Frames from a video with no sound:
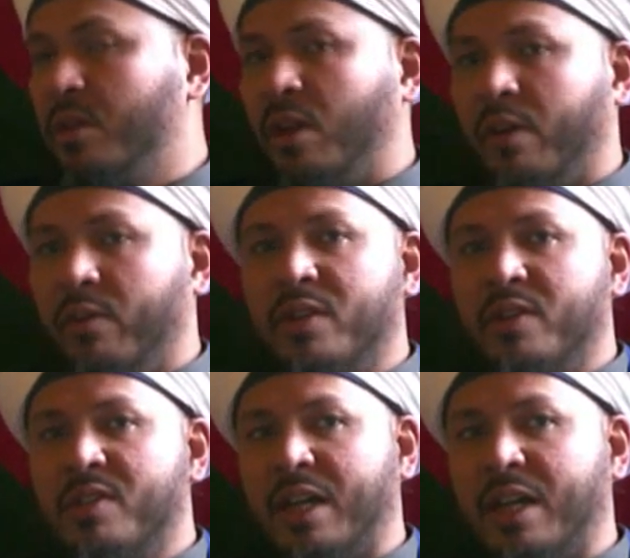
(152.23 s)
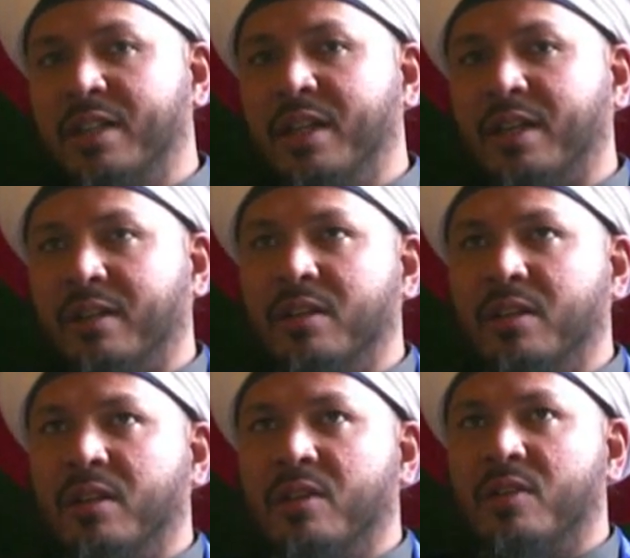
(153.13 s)
If you're reciting
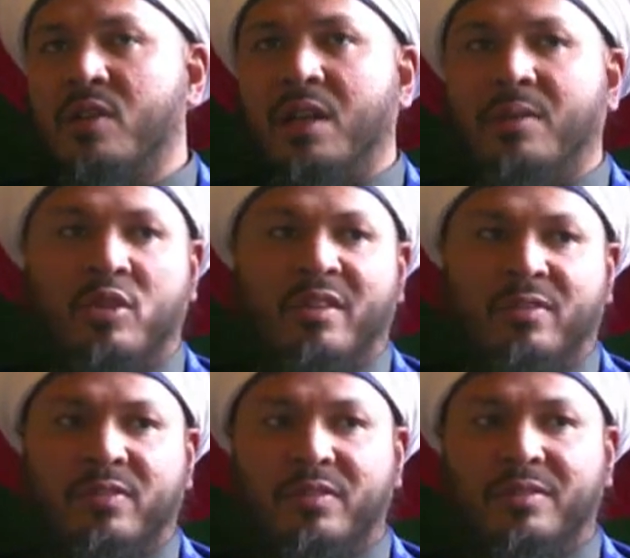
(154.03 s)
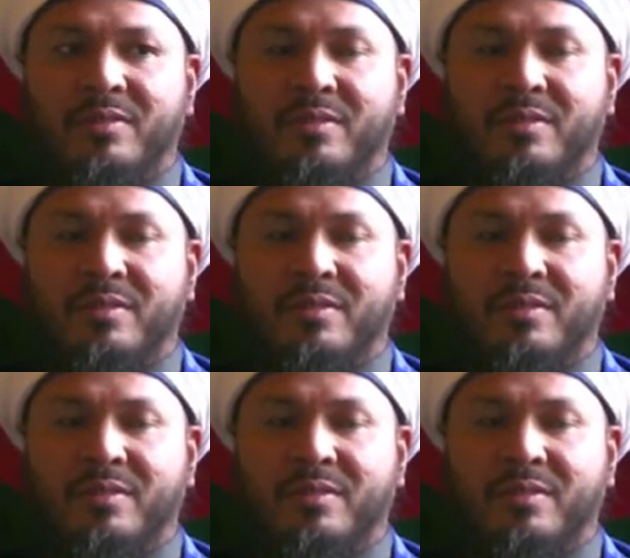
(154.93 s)
Salawatul Sharif